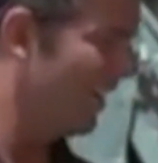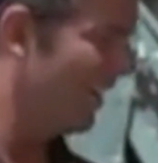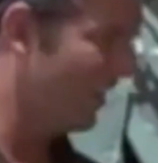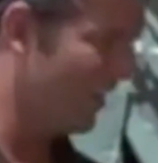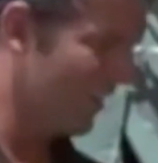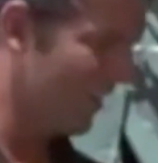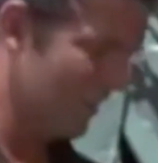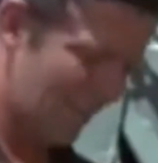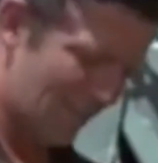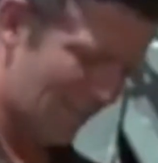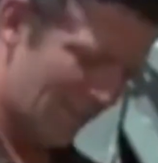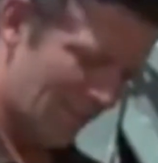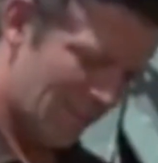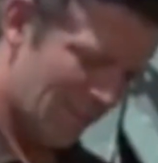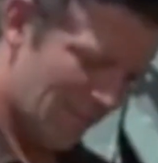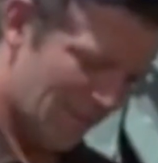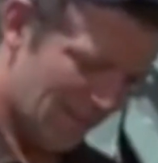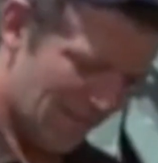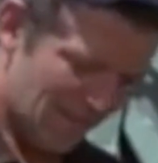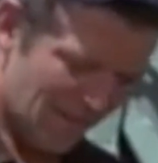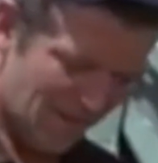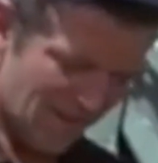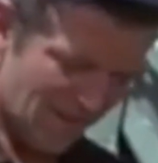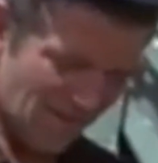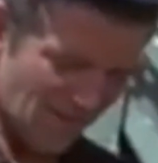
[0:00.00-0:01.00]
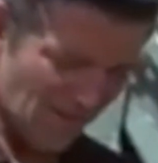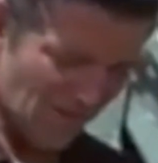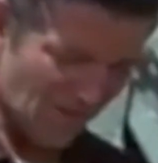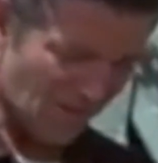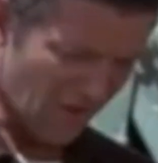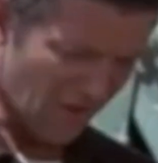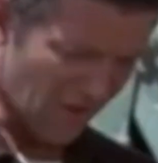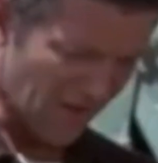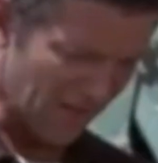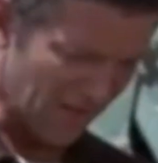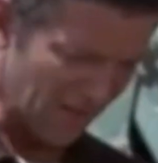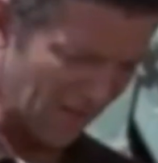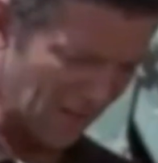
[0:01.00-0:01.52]
trips and fixed
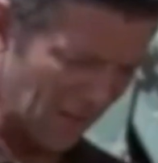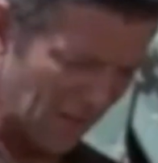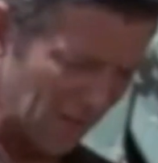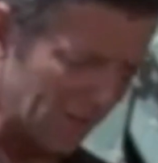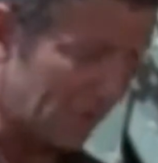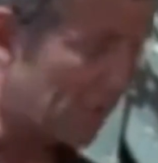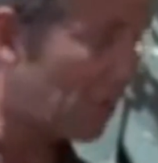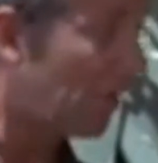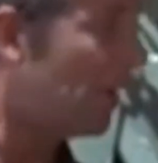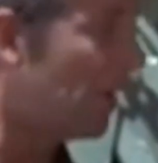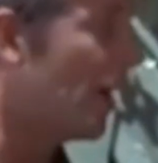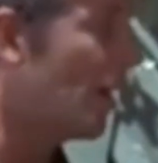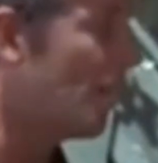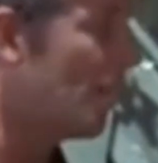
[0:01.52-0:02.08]
things they normally